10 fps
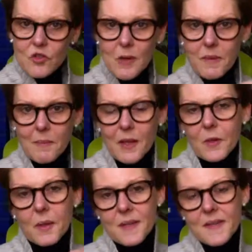trim them.
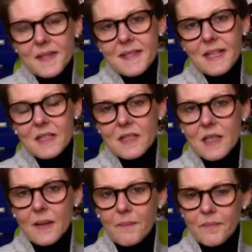Otherwise,
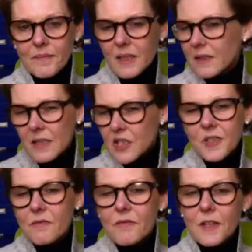they just
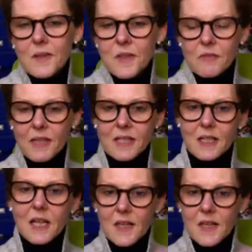confuse the reader.